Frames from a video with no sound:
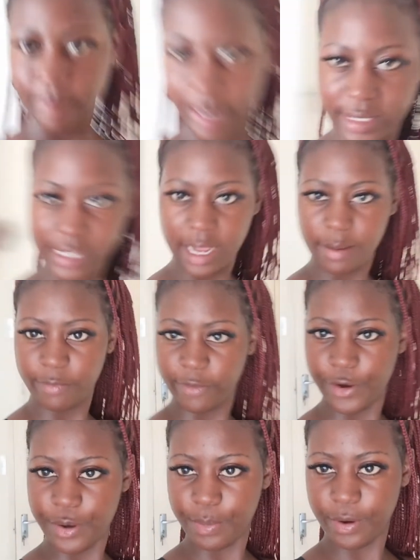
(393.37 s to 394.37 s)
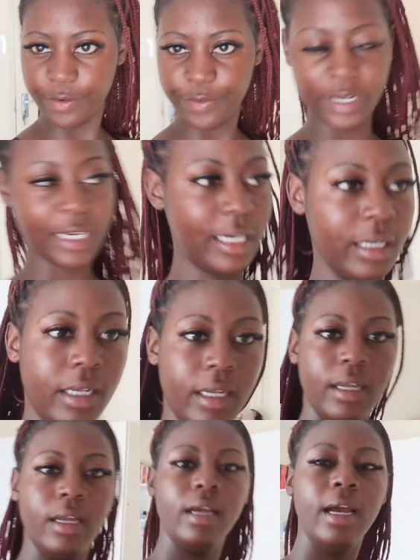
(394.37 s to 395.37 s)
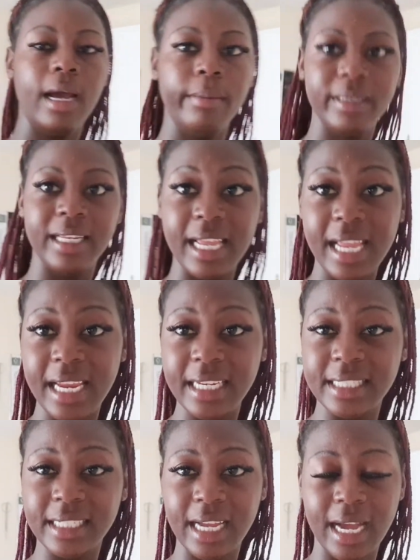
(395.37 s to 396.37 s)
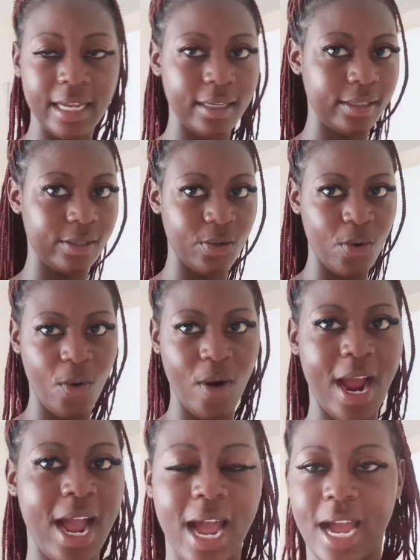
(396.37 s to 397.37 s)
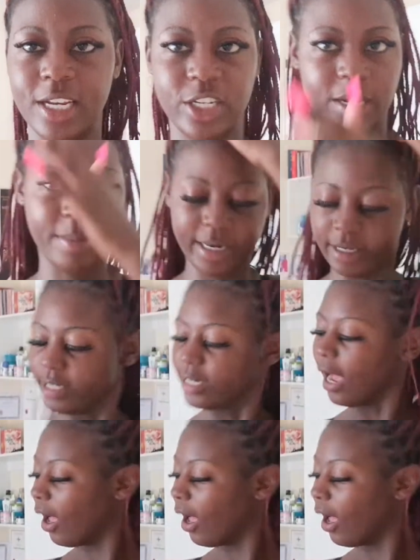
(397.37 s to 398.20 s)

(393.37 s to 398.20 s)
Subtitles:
My time very perfectly. I'm late, guys. Yo, Ash, and I need